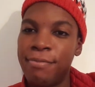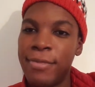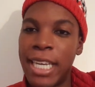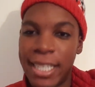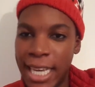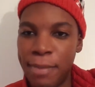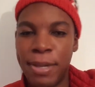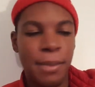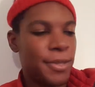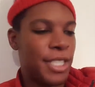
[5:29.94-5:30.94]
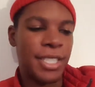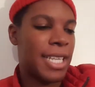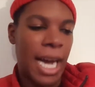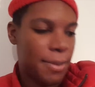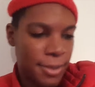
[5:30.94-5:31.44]
Again, people, just
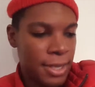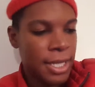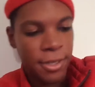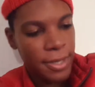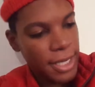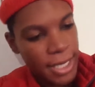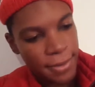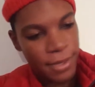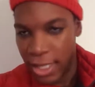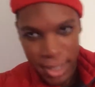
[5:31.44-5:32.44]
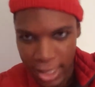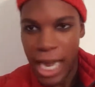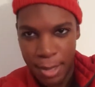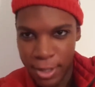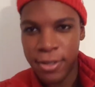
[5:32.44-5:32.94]
the comic relief. Just the
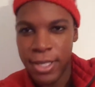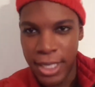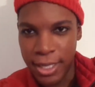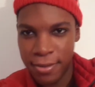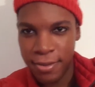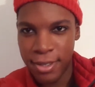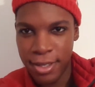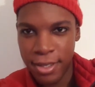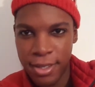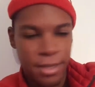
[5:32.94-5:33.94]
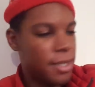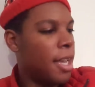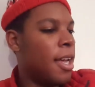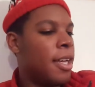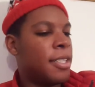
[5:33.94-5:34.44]
comic relief.
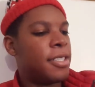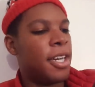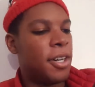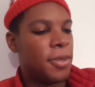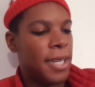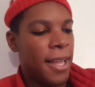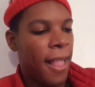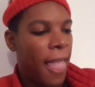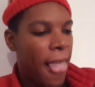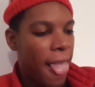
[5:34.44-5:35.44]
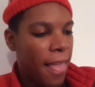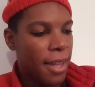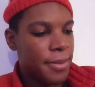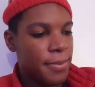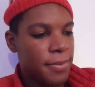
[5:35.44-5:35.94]
So,
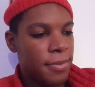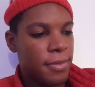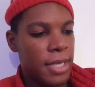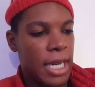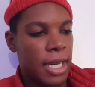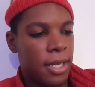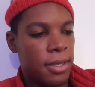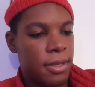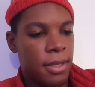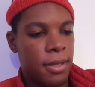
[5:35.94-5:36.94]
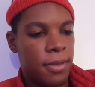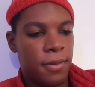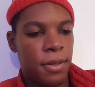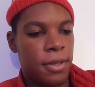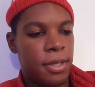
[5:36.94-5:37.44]
yeah.
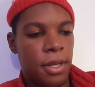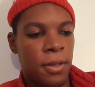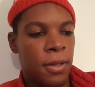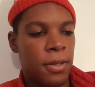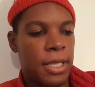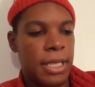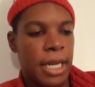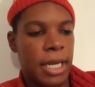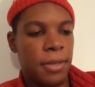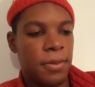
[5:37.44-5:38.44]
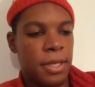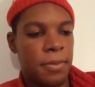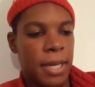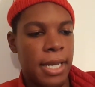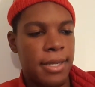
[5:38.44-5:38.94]
Of course, Oh Holy Night was
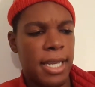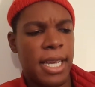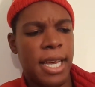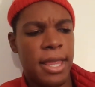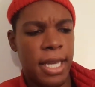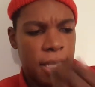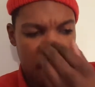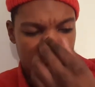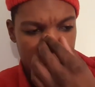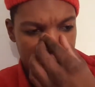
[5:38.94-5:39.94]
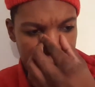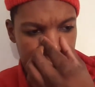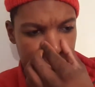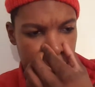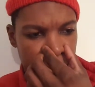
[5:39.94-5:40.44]
amazing. And I think
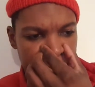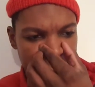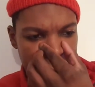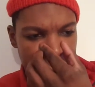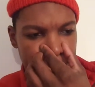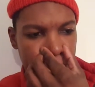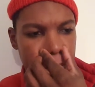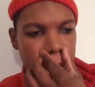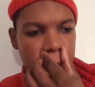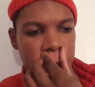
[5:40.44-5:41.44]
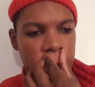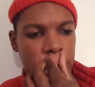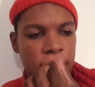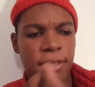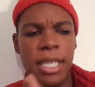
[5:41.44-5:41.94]
Trina, if I'm not
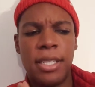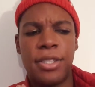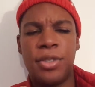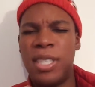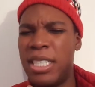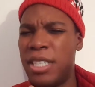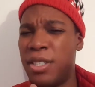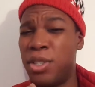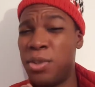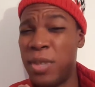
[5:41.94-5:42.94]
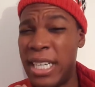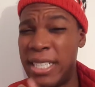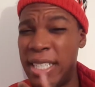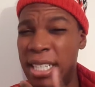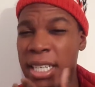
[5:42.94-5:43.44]
mistaken, it was either Trina or
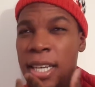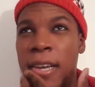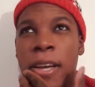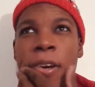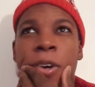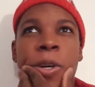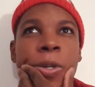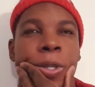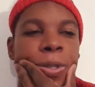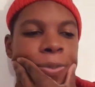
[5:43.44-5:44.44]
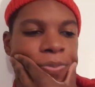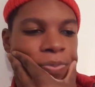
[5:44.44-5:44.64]
Tracy who